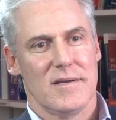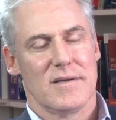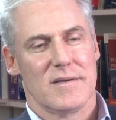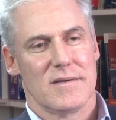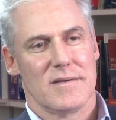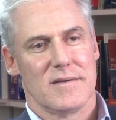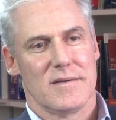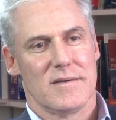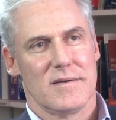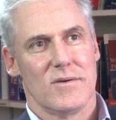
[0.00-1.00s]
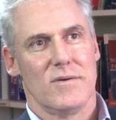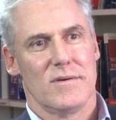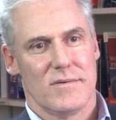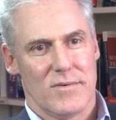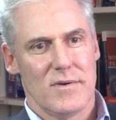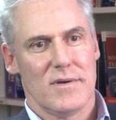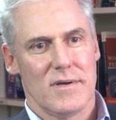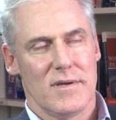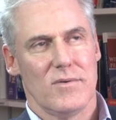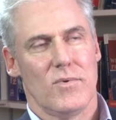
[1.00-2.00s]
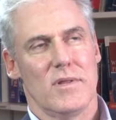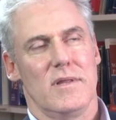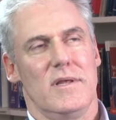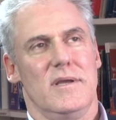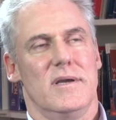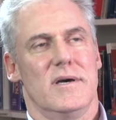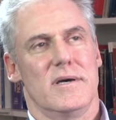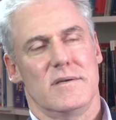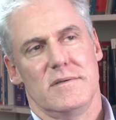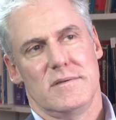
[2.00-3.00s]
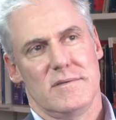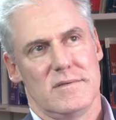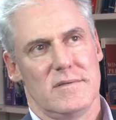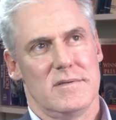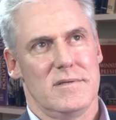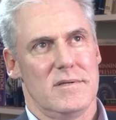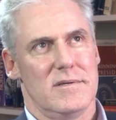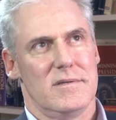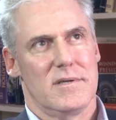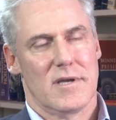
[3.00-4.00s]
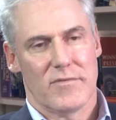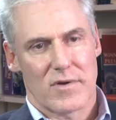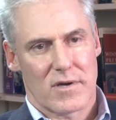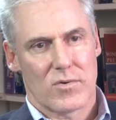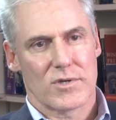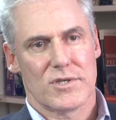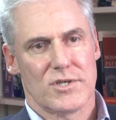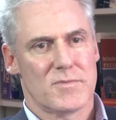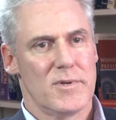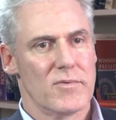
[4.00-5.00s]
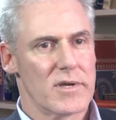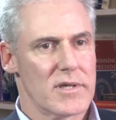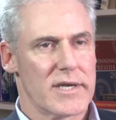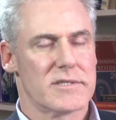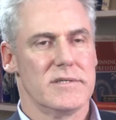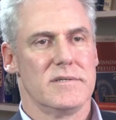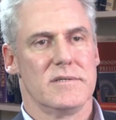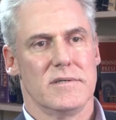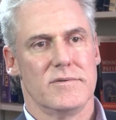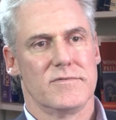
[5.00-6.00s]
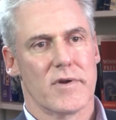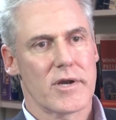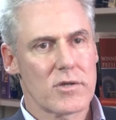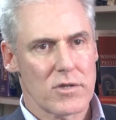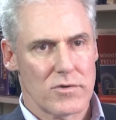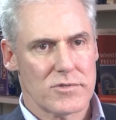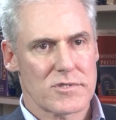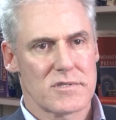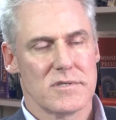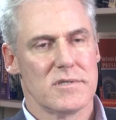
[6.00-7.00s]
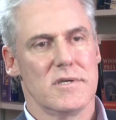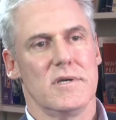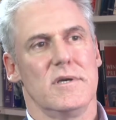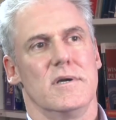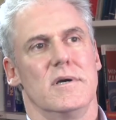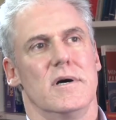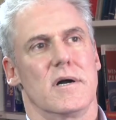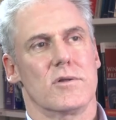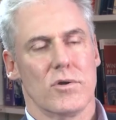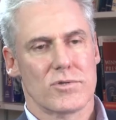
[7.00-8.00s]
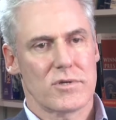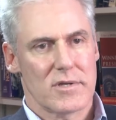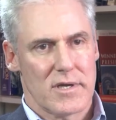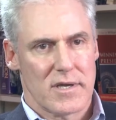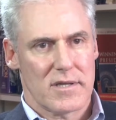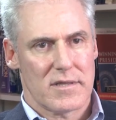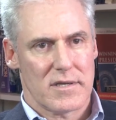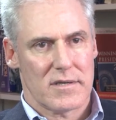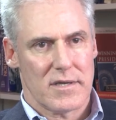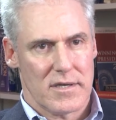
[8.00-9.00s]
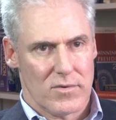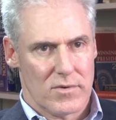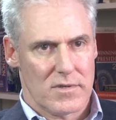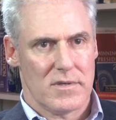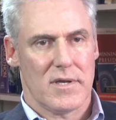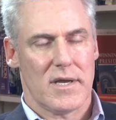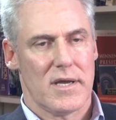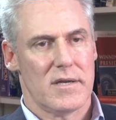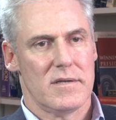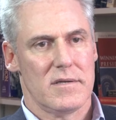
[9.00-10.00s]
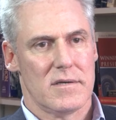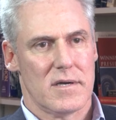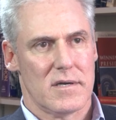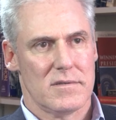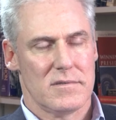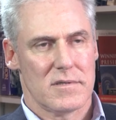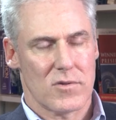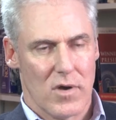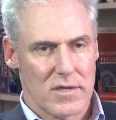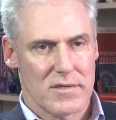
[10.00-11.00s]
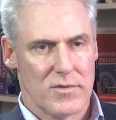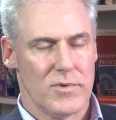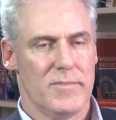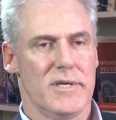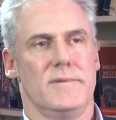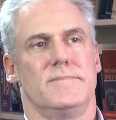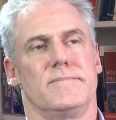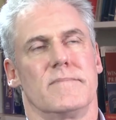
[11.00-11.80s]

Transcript: that promotion, right? Well, the governor, of course, had just been reelected. It was very close, closer than I think anyone had thought it would be.